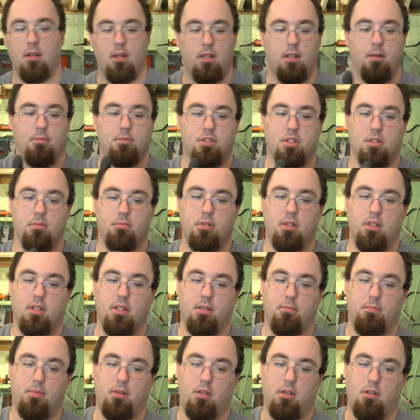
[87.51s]
I'm just going to put it in
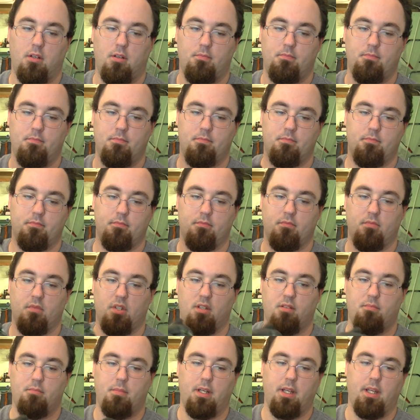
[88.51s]
the palm
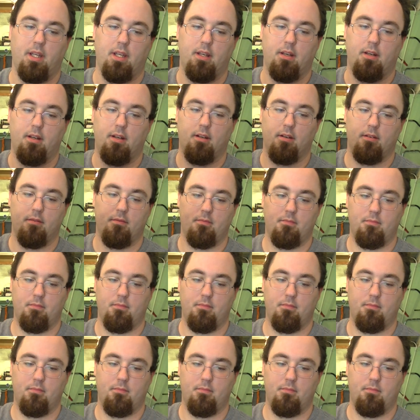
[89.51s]
of my hand here.